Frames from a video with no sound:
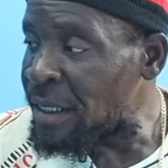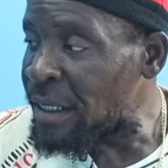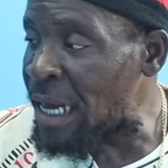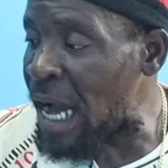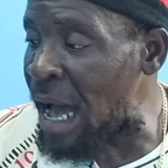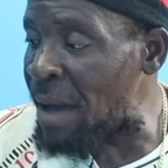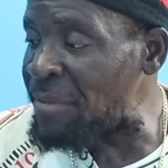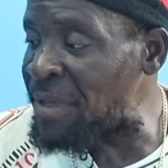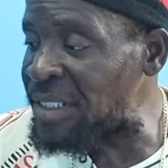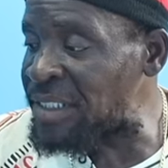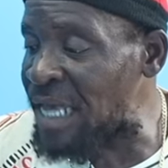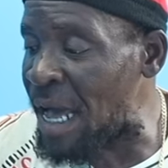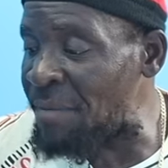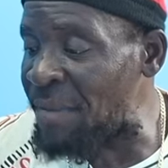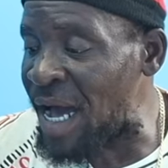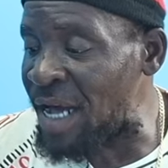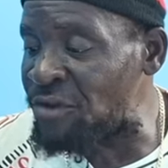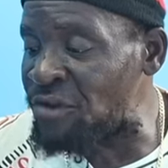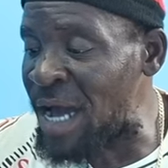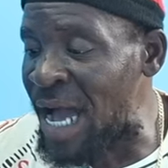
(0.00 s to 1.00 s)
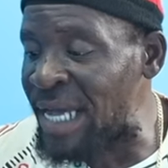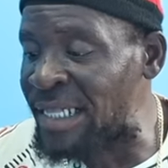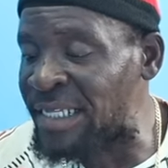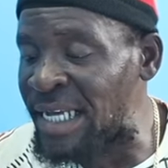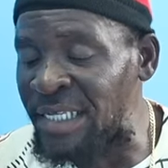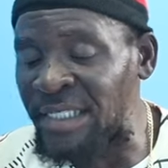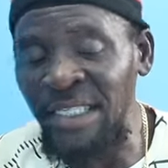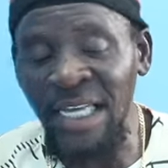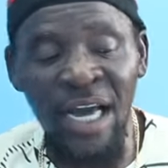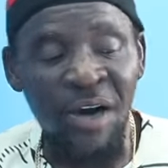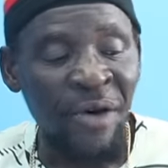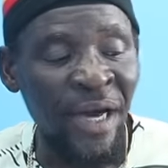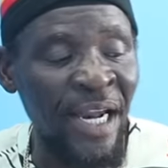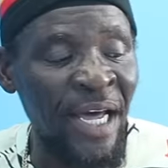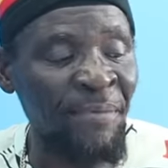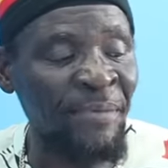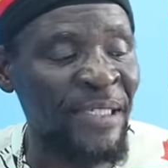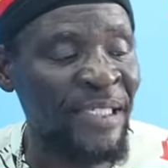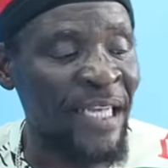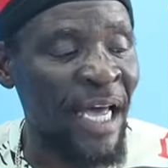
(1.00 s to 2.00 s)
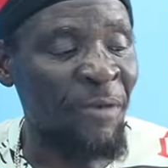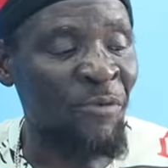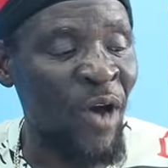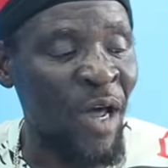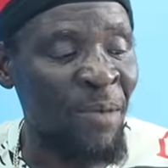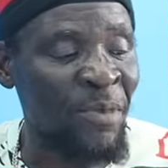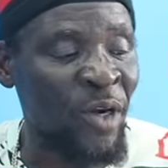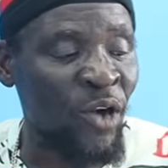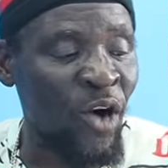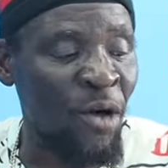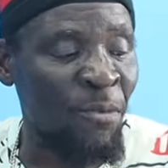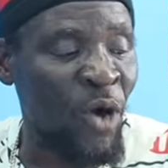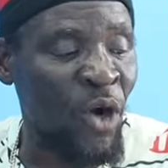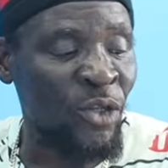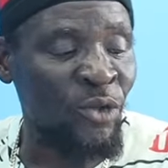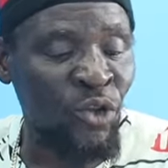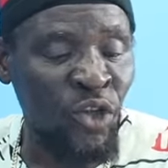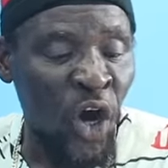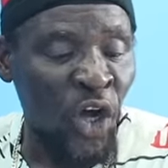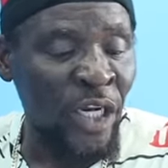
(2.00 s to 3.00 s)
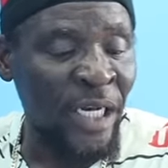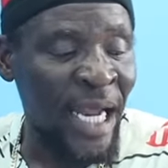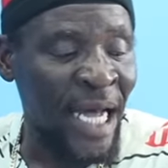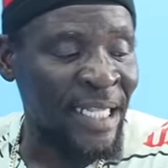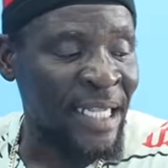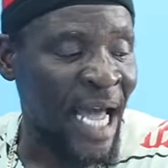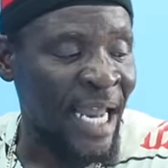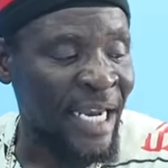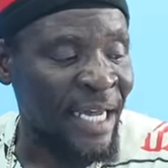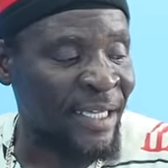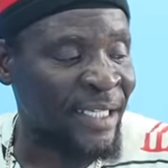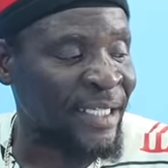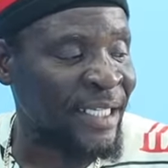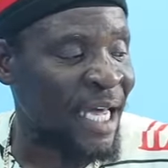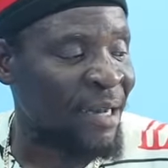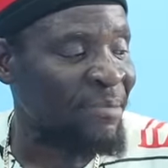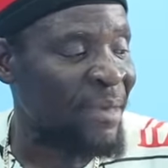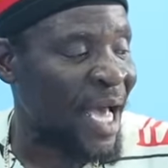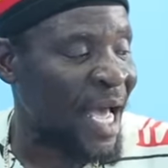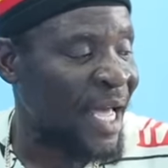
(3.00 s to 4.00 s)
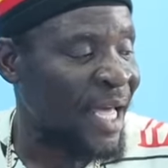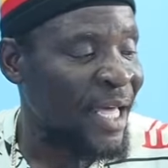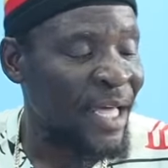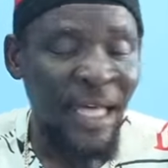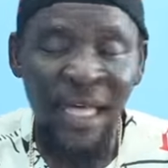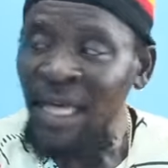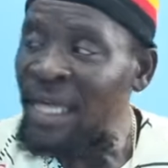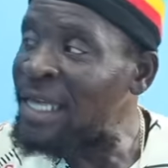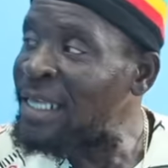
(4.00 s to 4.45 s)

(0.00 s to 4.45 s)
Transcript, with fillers: Cause a Zaman write essay when I'm set, when I come out done that and then send me.